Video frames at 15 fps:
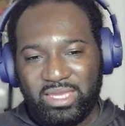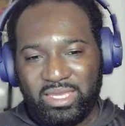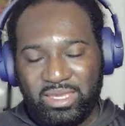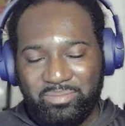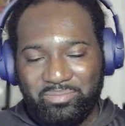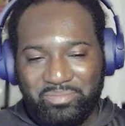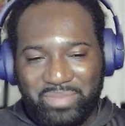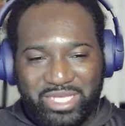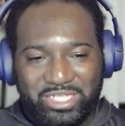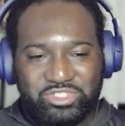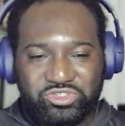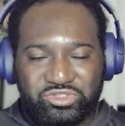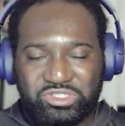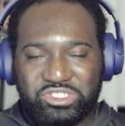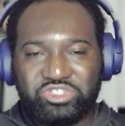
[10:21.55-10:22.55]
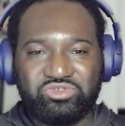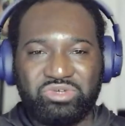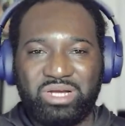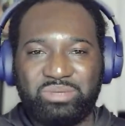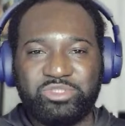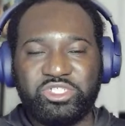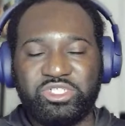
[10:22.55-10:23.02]
a major
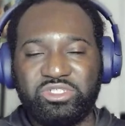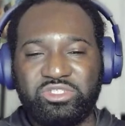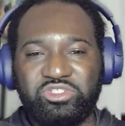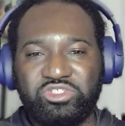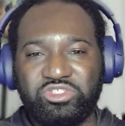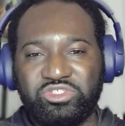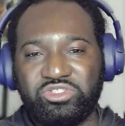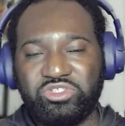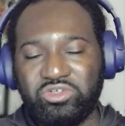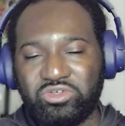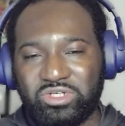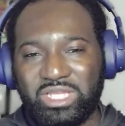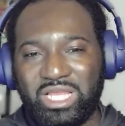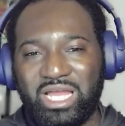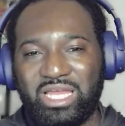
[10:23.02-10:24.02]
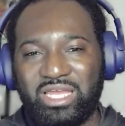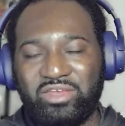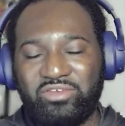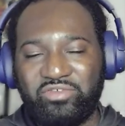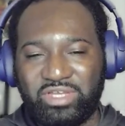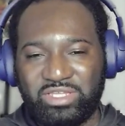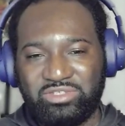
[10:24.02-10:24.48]
disruption to your
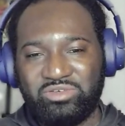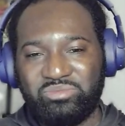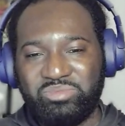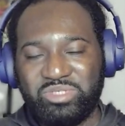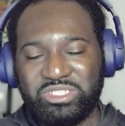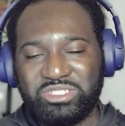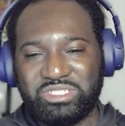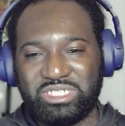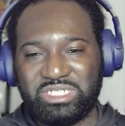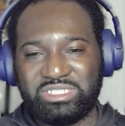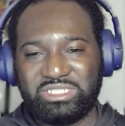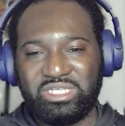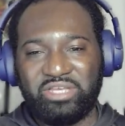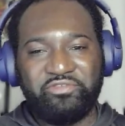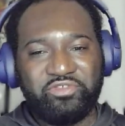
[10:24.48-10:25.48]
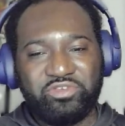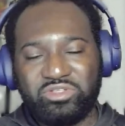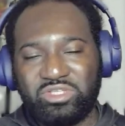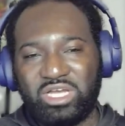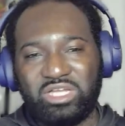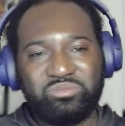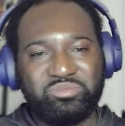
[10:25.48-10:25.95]
life and your business if you're
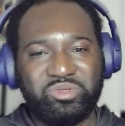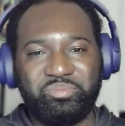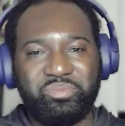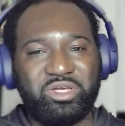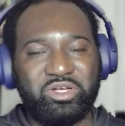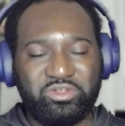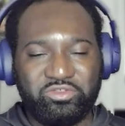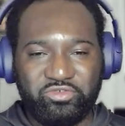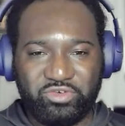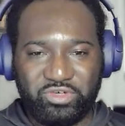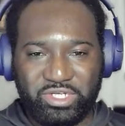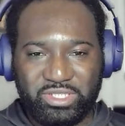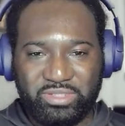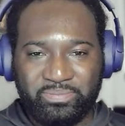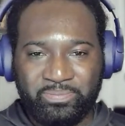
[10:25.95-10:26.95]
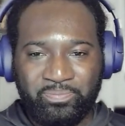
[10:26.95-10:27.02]
not prepared for it.